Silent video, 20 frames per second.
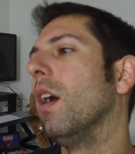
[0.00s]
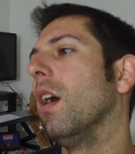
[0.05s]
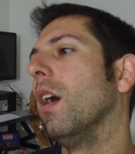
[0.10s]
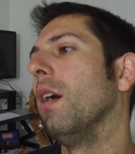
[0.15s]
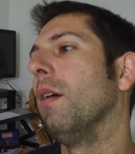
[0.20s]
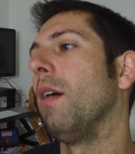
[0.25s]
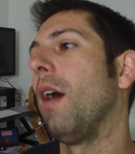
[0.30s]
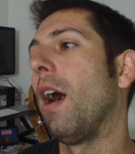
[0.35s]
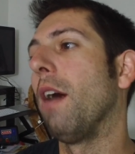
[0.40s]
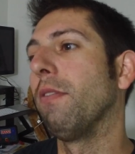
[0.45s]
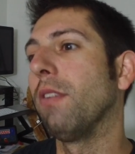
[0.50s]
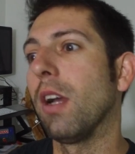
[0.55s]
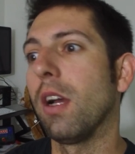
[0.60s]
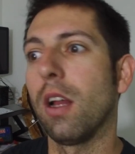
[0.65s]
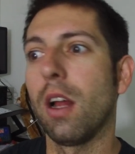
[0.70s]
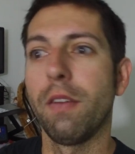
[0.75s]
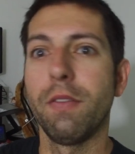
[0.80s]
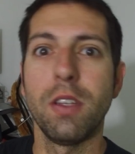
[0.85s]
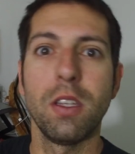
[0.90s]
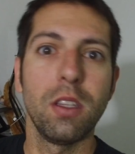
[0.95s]
I've
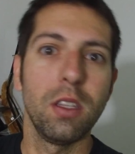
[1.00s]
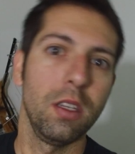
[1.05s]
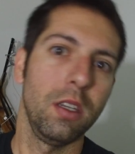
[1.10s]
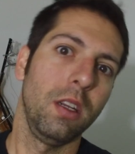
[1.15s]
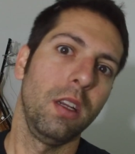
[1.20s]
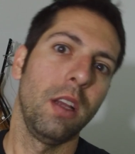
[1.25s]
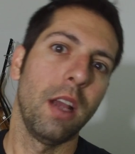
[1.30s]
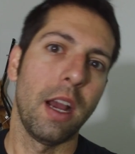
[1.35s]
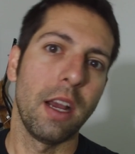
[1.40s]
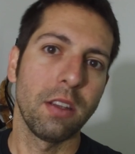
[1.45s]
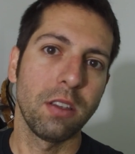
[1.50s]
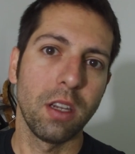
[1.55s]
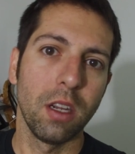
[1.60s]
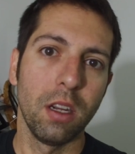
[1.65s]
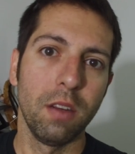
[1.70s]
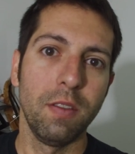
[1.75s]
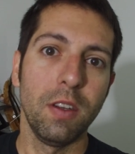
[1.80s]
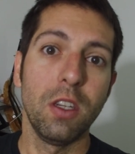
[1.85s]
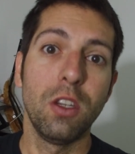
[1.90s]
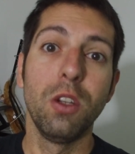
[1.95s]
got, obviously, Ask
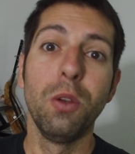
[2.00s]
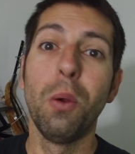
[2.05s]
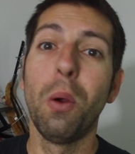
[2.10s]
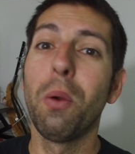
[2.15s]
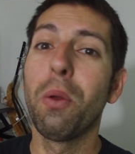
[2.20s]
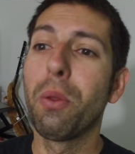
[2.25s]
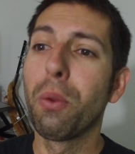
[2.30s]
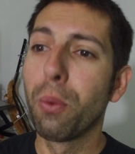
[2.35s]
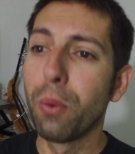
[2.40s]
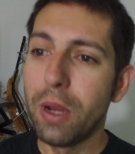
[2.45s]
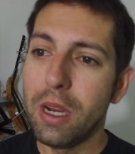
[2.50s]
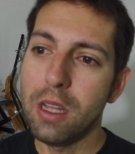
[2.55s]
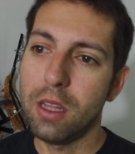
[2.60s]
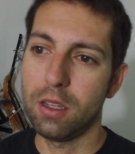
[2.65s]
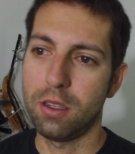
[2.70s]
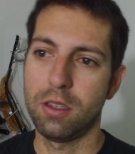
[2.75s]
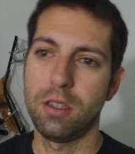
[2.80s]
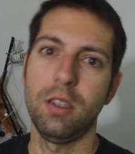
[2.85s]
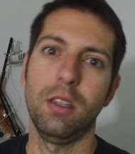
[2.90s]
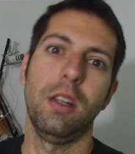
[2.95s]
Gary V
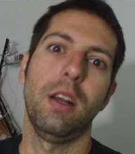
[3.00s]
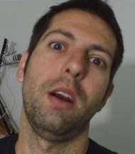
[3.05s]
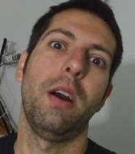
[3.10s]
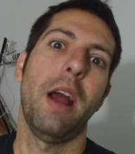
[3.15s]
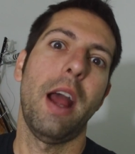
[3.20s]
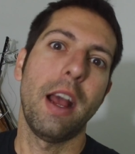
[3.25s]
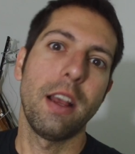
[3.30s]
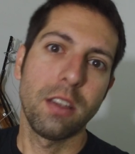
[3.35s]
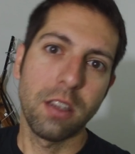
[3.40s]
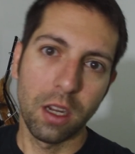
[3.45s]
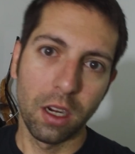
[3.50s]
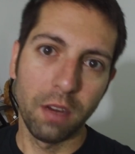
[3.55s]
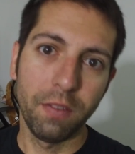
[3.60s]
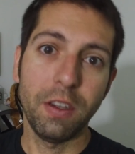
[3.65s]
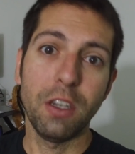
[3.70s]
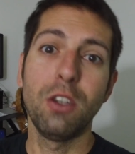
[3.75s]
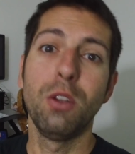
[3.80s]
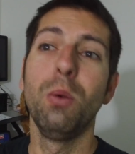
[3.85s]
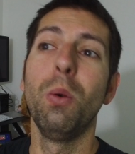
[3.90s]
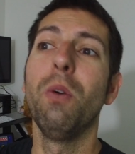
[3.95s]
203 that's still out. Ask
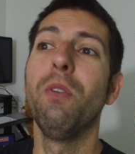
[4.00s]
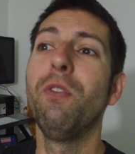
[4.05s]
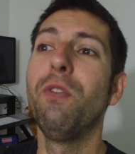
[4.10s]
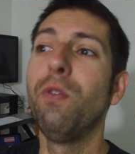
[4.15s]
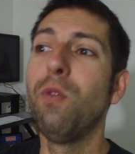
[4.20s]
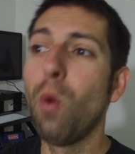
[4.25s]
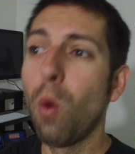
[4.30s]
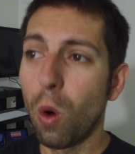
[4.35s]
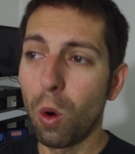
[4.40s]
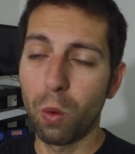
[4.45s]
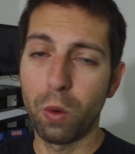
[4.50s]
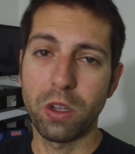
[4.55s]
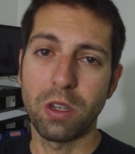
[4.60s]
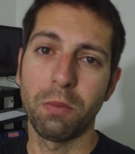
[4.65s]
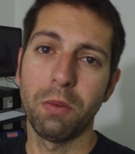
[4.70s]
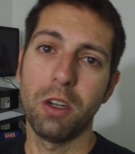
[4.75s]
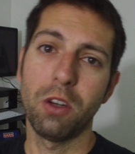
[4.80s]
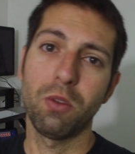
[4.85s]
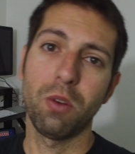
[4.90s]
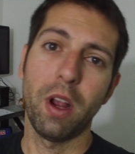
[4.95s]
Gary V 204,
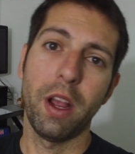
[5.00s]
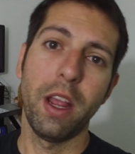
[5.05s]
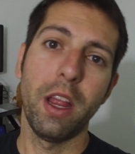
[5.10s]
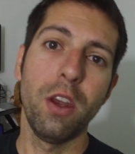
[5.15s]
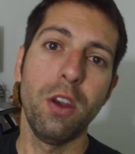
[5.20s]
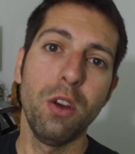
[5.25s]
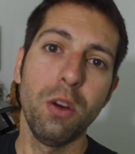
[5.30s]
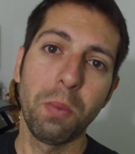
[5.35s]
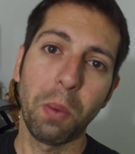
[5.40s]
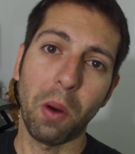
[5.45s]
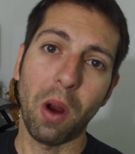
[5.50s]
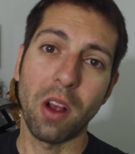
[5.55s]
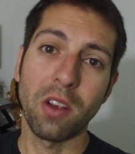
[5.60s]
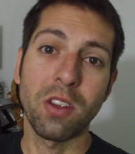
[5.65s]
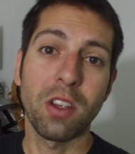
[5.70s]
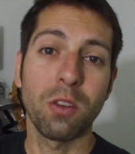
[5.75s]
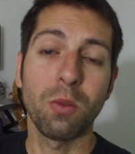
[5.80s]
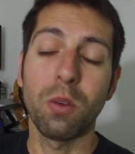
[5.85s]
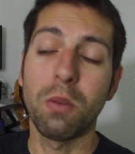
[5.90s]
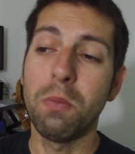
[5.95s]
which I'm going to try a new
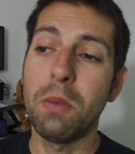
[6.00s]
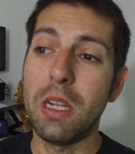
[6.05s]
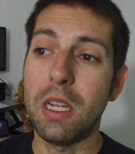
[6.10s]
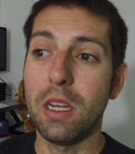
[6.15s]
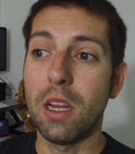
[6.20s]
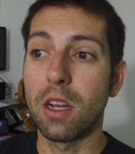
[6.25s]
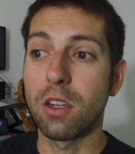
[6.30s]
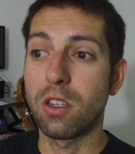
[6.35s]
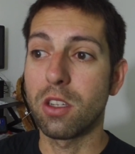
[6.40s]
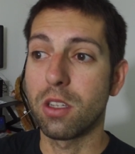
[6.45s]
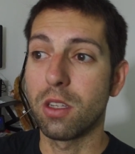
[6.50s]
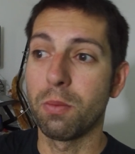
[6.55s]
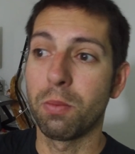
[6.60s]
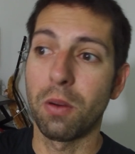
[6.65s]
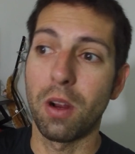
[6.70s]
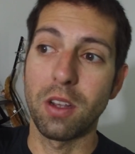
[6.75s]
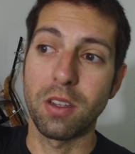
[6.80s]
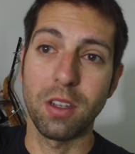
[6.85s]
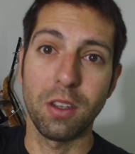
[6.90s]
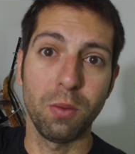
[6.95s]
process with me, not just
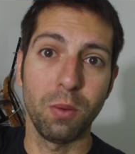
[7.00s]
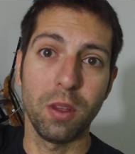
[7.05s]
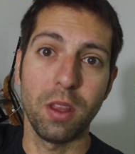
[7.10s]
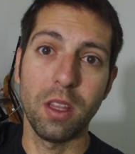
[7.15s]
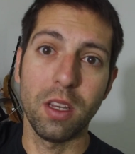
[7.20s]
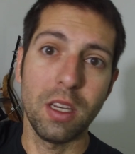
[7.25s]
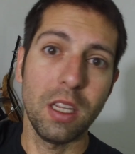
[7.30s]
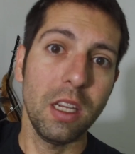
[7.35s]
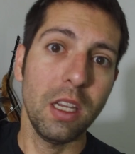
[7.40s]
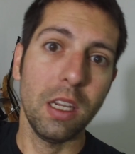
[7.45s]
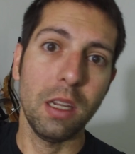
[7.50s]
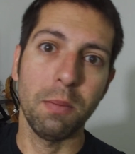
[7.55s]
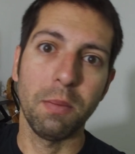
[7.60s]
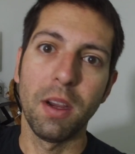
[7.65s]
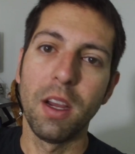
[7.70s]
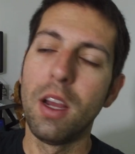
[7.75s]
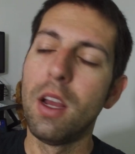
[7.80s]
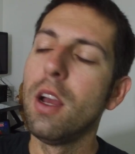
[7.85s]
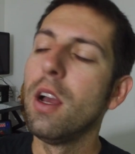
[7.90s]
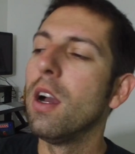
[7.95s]
the process with the
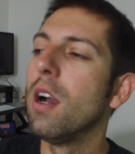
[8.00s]
team.